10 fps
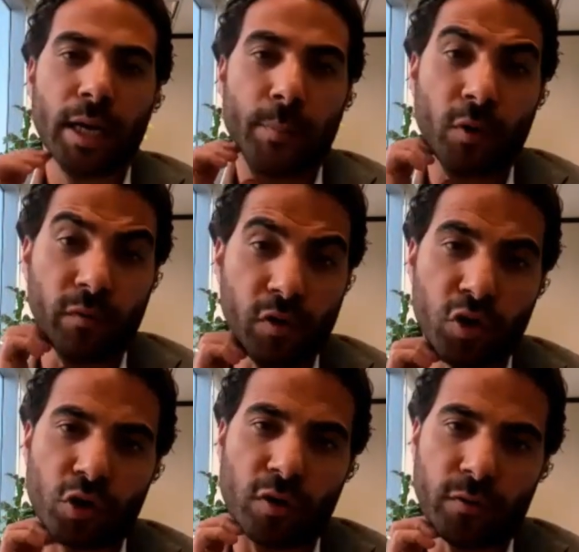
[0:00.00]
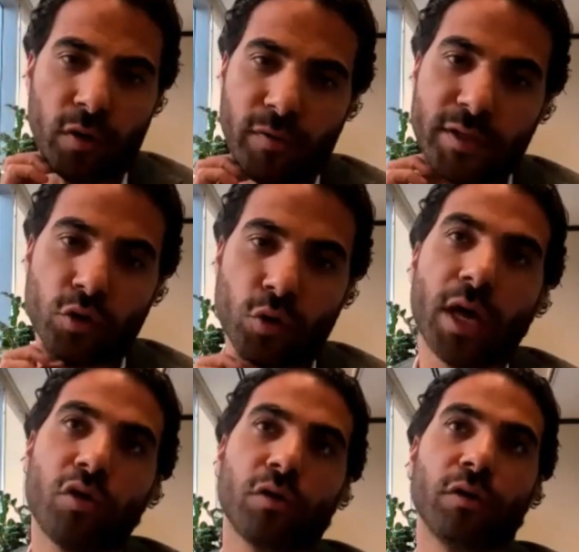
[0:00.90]
provision of
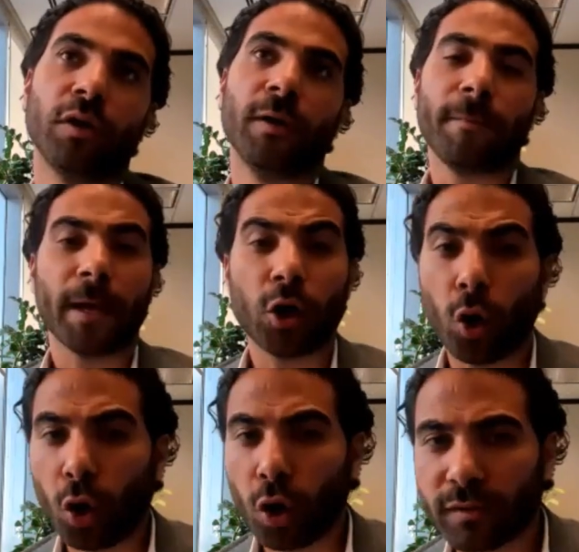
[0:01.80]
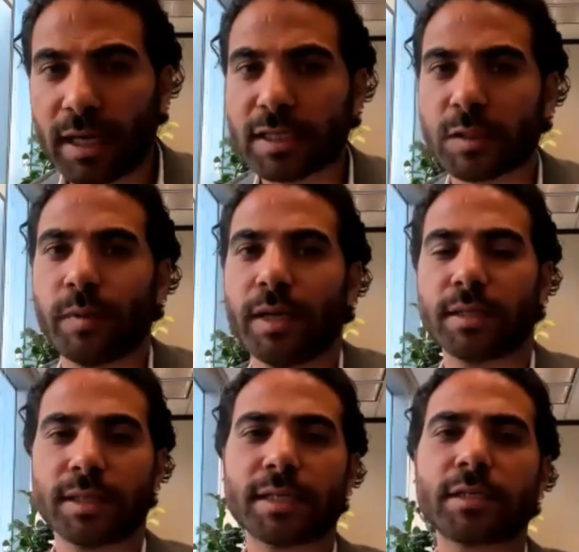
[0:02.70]
education. And all of that space
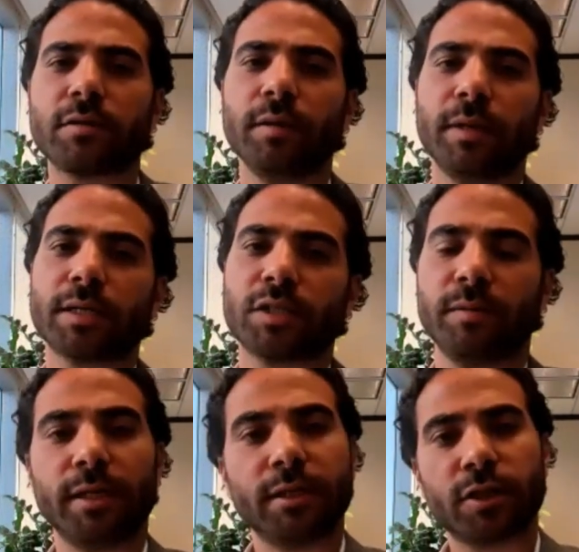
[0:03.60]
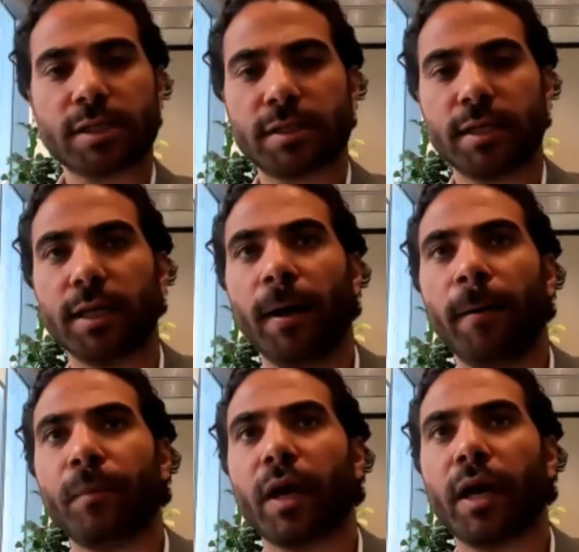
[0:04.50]
is extremely, extremely interesting.
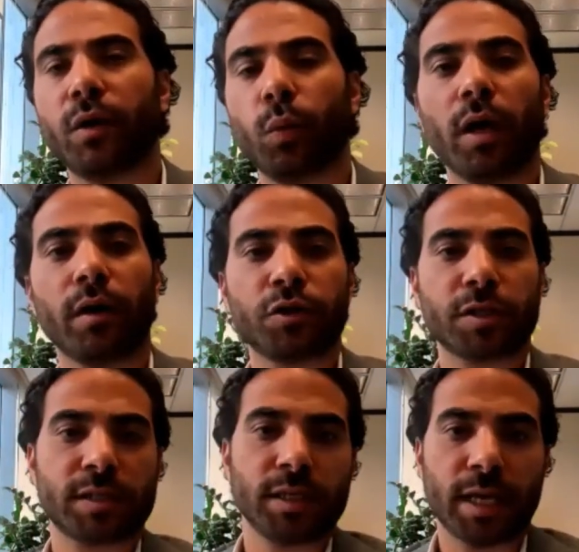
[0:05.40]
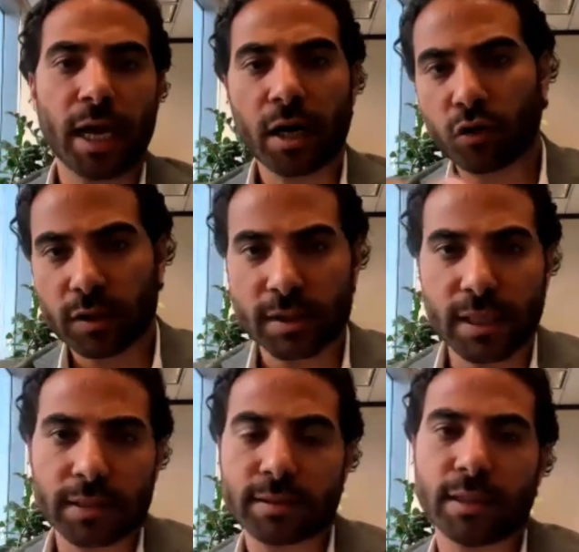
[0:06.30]
And we are interested across
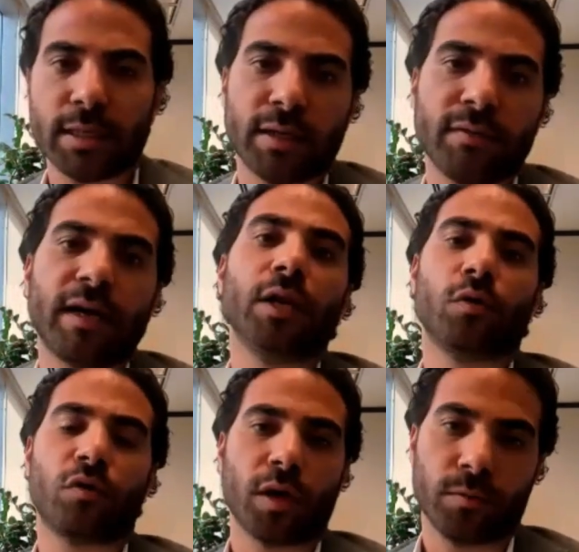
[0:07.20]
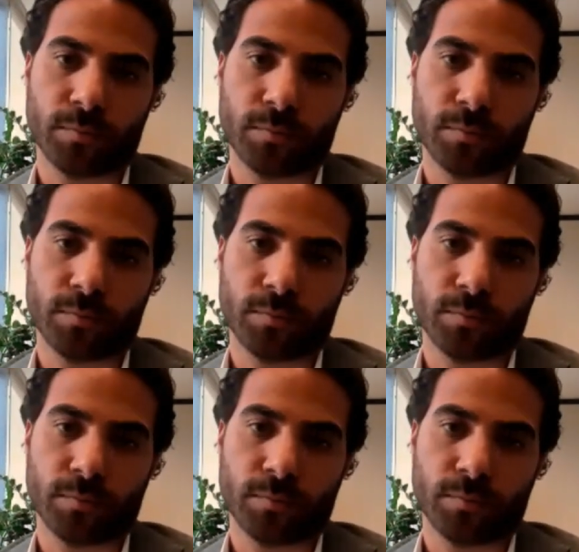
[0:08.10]
that value chain.